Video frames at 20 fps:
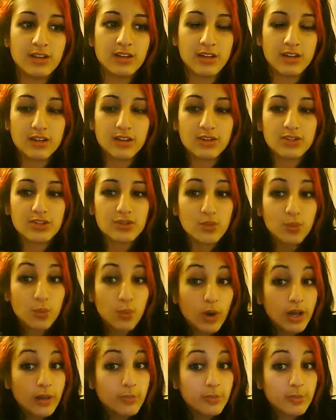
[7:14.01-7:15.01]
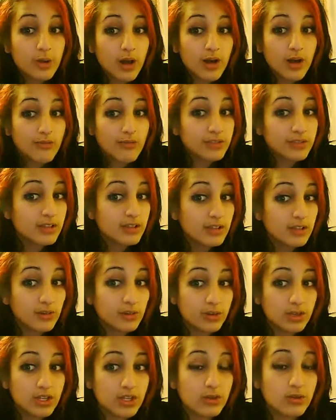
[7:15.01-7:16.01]
You can just wipe it off with a
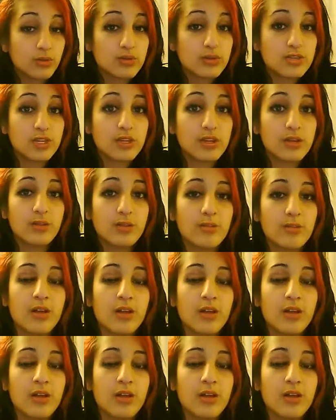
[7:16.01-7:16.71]
little Q-tip.